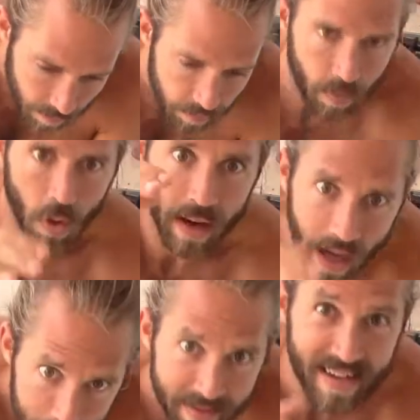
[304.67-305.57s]
going
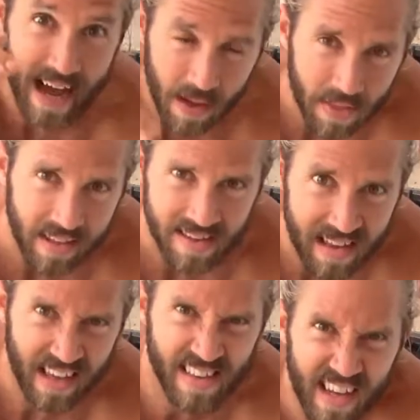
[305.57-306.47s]
up and down like this.
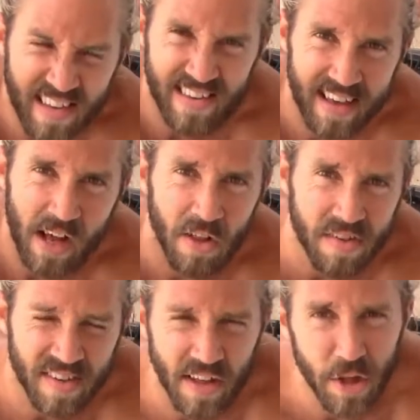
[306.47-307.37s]
It's like a
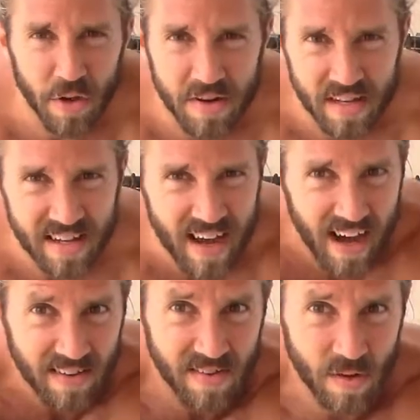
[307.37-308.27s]
cellular
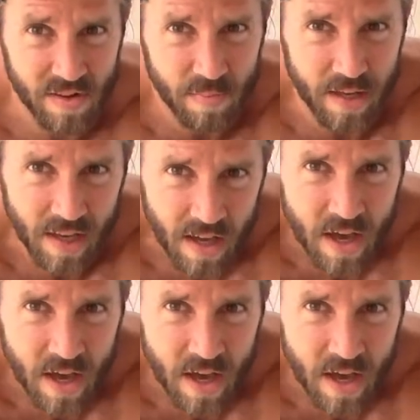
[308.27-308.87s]
detox, so to speak.